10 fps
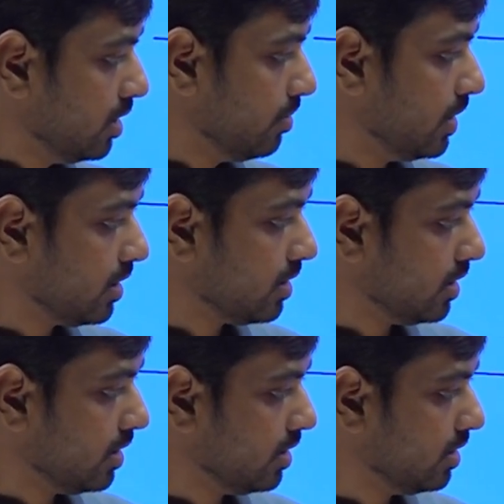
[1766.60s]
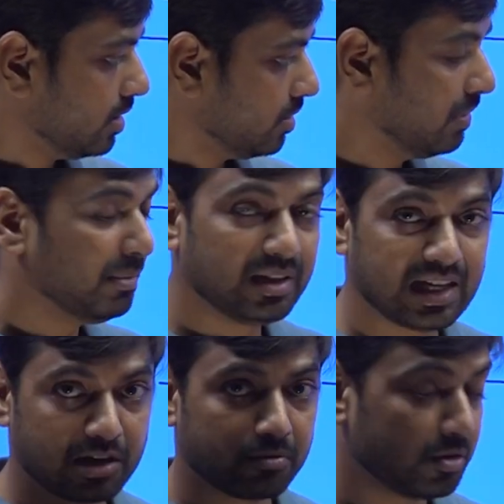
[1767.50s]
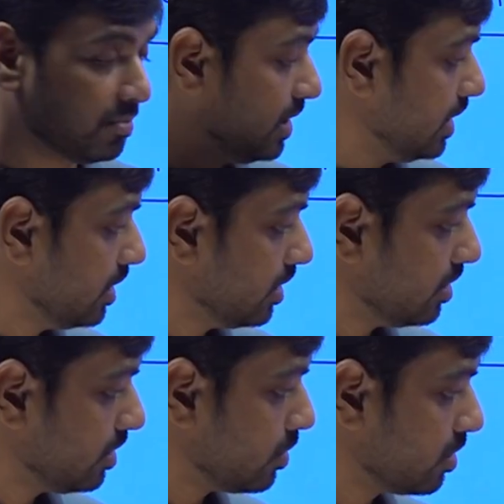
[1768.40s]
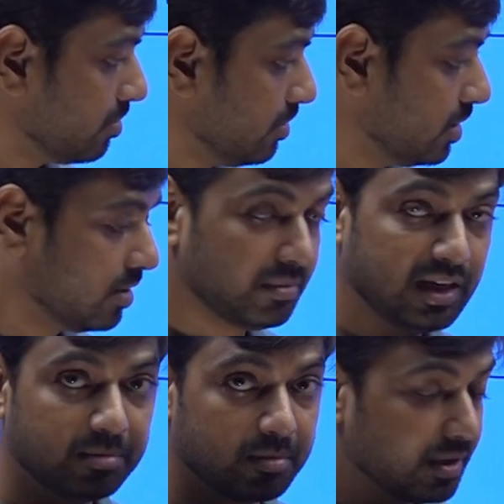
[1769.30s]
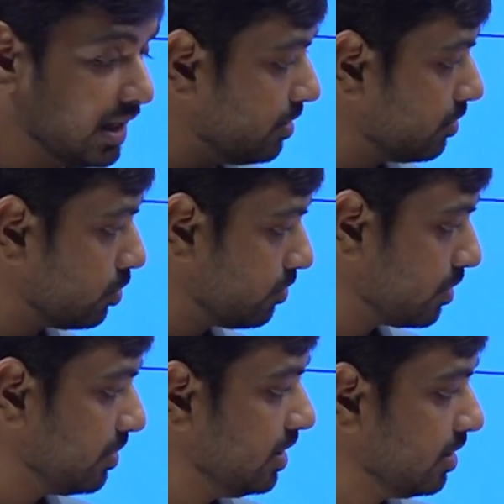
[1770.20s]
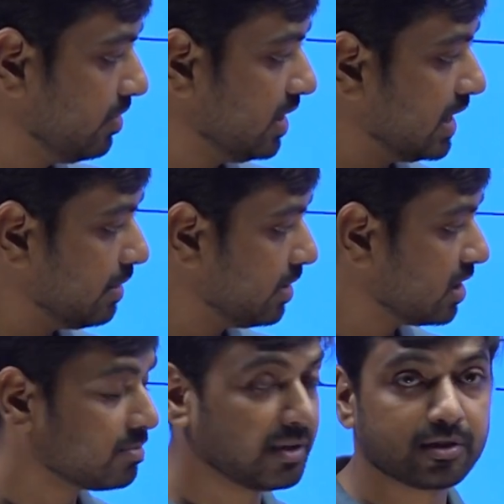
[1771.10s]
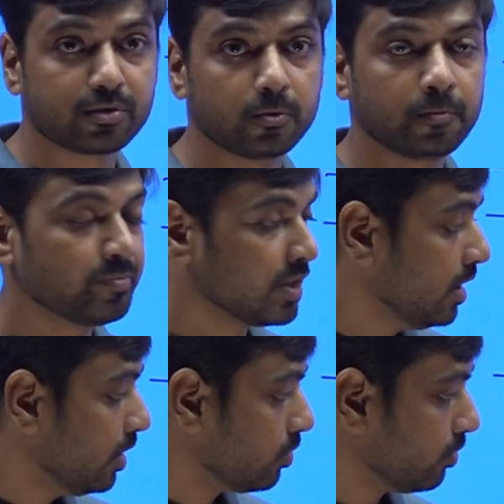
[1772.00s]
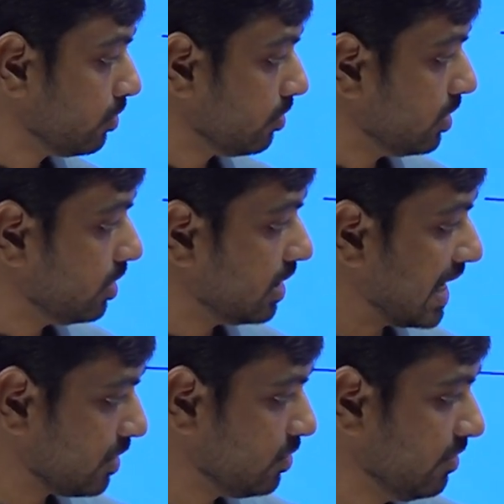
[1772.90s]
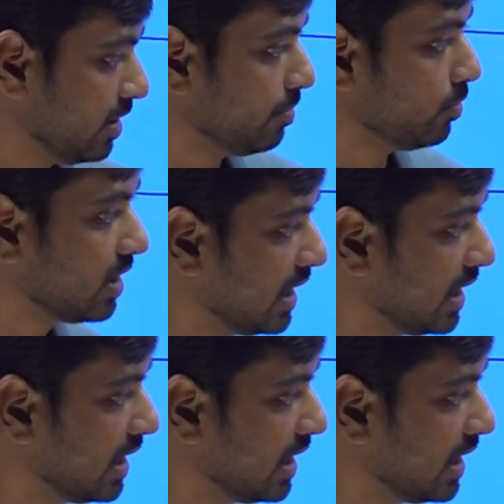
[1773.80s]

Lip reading: But maybe that will be not minimum. So from here we'll get plus minus 2. So actually when you put